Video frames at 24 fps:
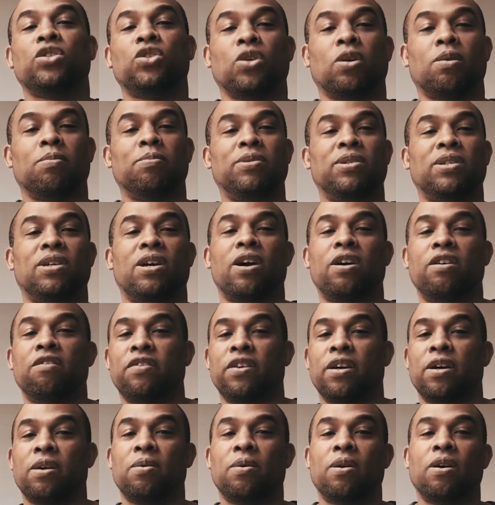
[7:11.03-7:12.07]
jobs
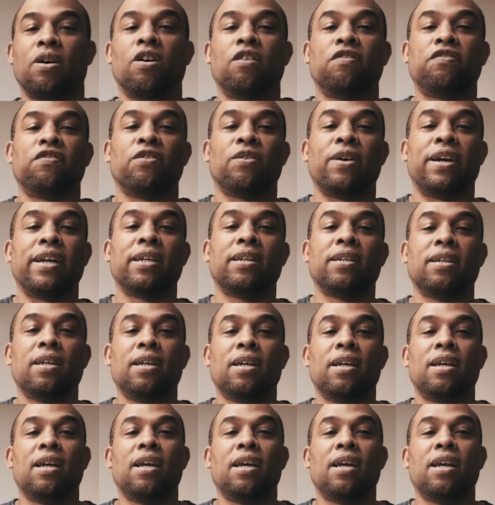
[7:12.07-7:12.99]
Govia were offering.